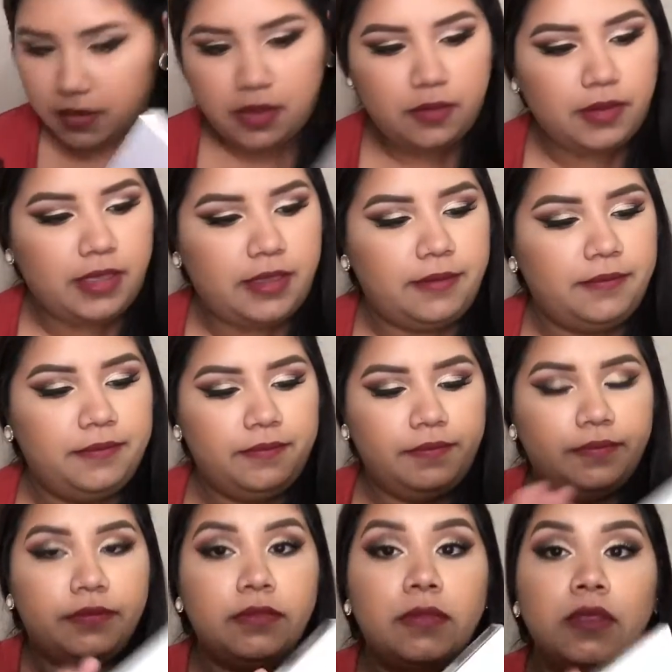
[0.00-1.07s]
Okay.
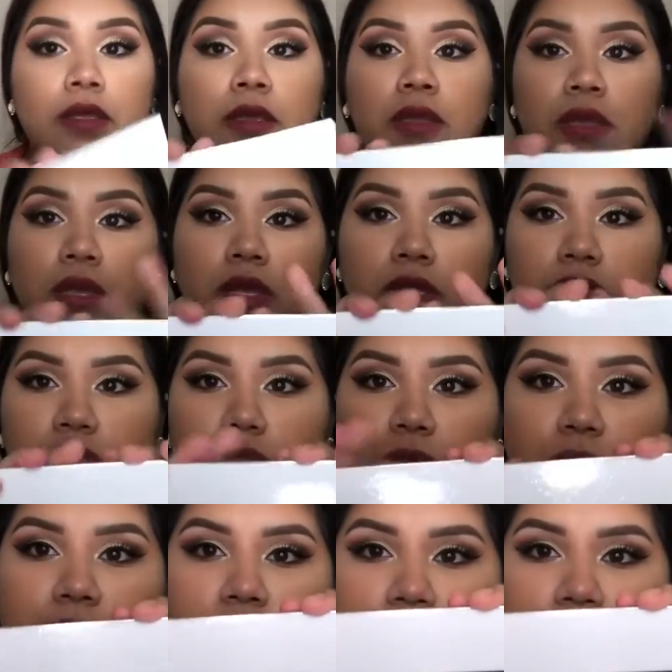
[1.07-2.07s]
So